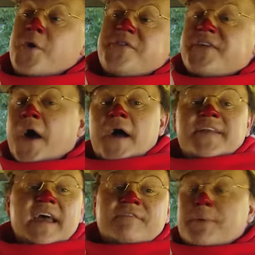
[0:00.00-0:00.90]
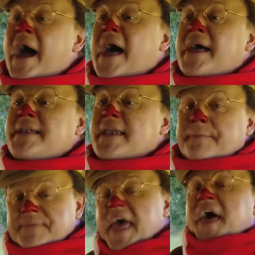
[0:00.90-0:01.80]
on tight, everyone.